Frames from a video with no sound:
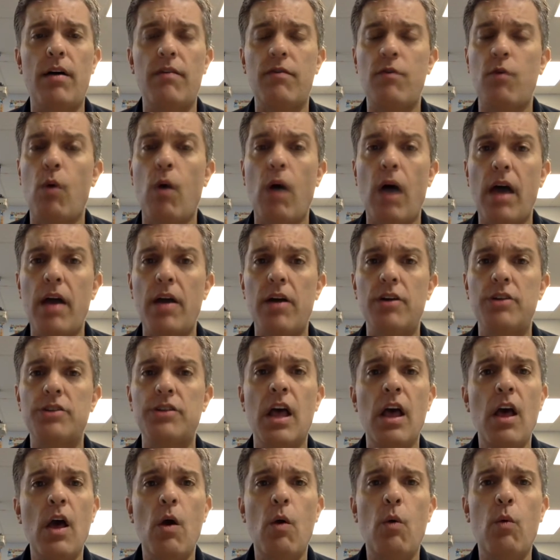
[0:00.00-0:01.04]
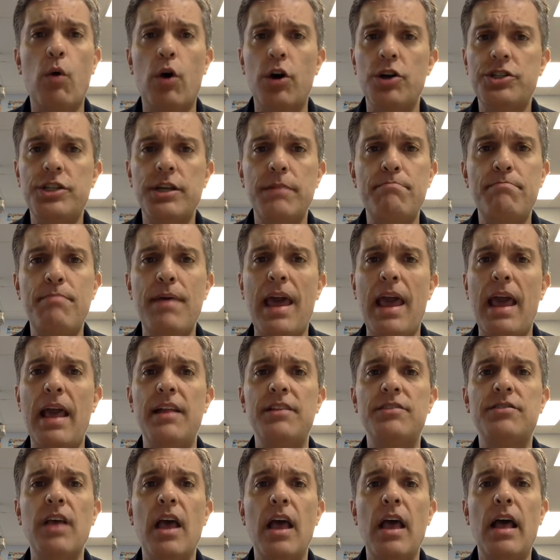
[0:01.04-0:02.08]
choirs, worship
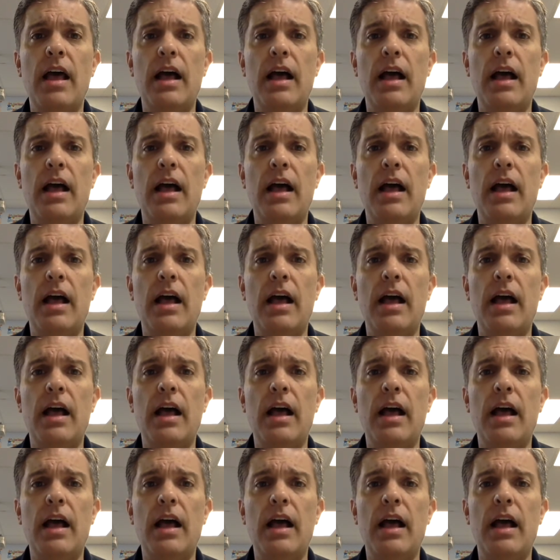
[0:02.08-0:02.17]
bands,